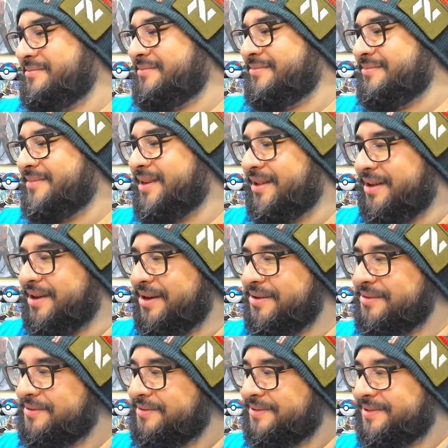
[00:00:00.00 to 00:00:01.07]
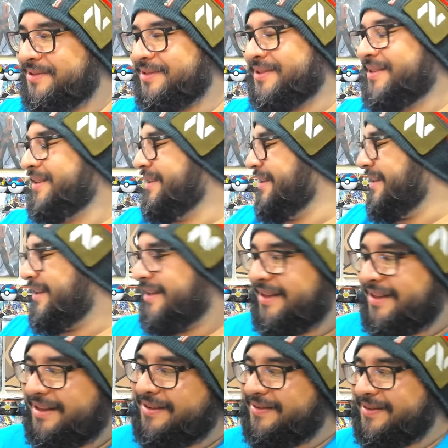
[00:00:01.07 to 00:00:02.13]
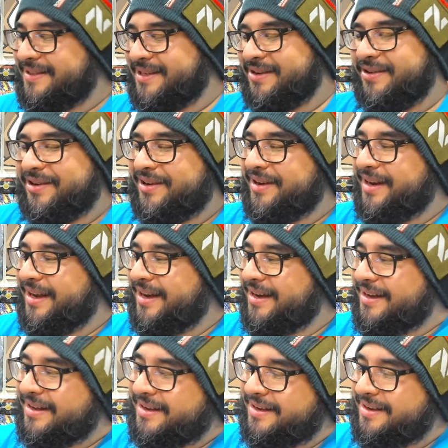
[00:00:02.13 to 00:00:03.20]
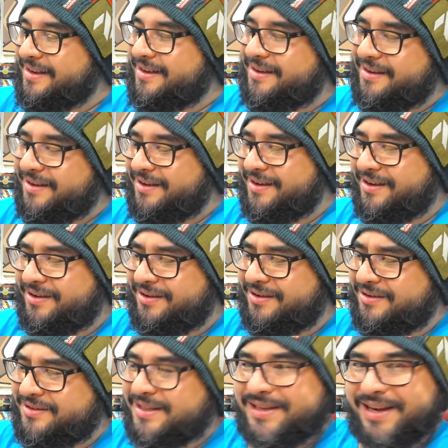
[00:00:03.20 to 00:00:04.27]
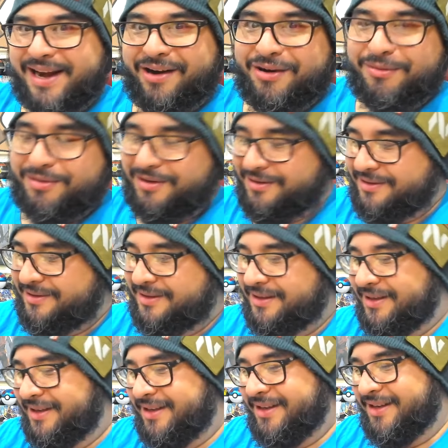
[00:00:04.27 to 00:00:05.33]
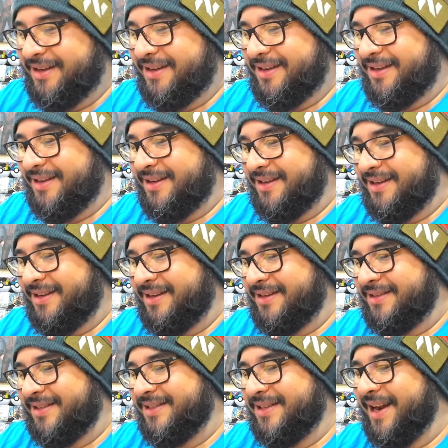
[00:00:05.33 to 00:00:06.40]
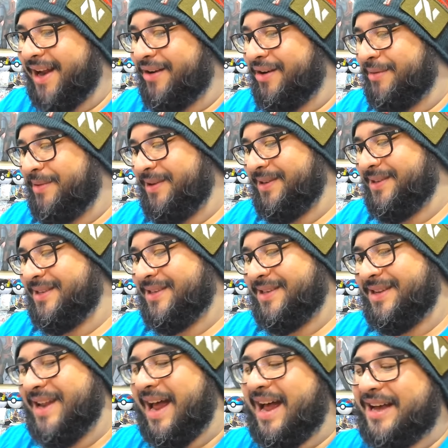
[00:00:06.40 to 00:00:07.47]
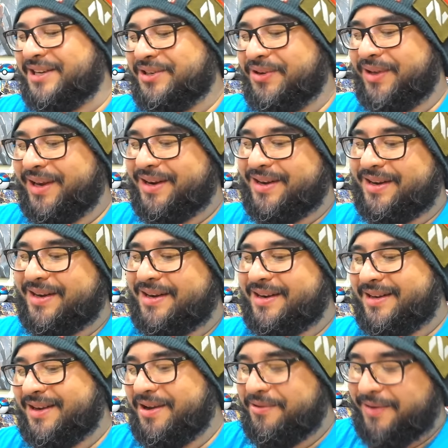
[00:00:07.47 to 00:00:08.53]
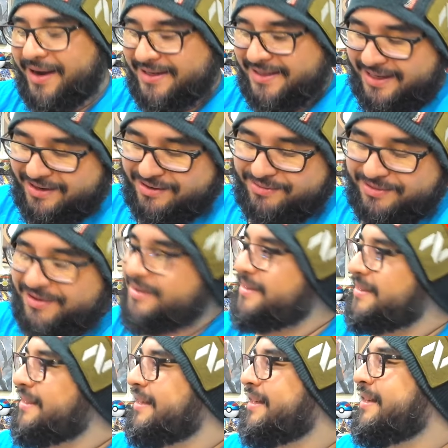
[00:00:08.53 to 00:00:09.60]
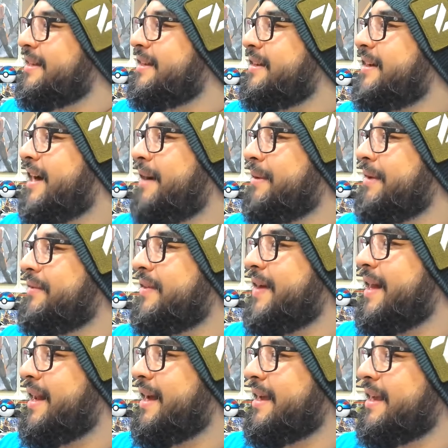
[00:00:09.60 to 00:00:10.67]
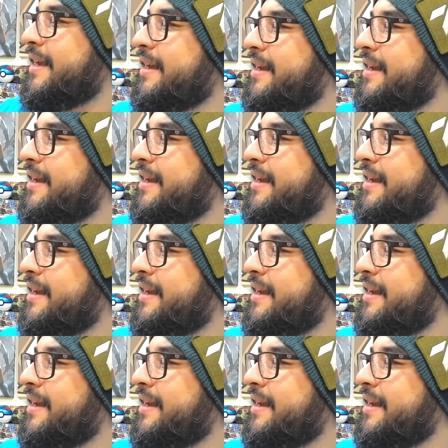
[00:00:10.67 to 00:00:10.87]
Hello? What's going on here? Is this an error box? Is this an error box? Nah, surely not. No way it's an error box. I'm never that lucky.